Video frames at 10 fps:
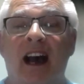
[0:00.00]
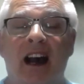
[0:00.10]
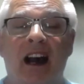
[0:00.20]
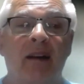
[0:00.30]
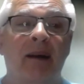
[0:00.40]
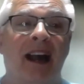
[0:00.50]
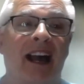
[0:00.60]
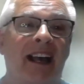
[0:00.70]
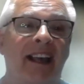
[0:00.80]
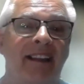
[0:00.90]

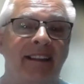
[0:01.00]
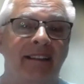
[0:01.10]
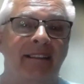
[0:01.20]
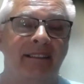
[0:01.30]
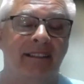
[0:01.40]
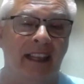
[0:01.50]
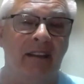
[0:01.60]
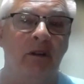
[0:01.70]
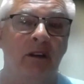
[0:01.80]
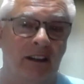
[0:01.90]
and
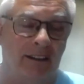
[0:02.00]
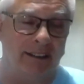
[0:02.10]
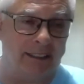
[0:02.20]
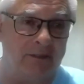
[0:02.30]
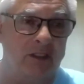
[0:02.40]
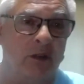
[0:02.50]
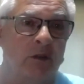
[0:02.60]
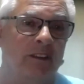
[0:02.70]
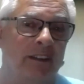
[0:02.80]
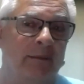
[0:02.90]
they were kind of
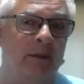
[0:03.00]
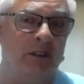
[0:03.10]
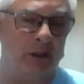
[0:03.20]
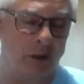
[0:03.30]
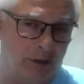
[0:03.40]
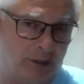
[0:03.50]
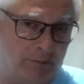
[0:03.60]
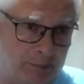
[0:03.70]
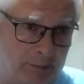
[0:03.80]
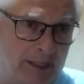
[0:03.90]
sold very much on
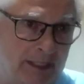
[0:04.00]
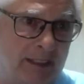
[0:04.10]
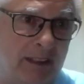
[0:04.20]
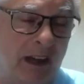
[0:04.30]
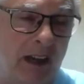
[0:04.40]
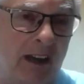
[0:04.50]
it being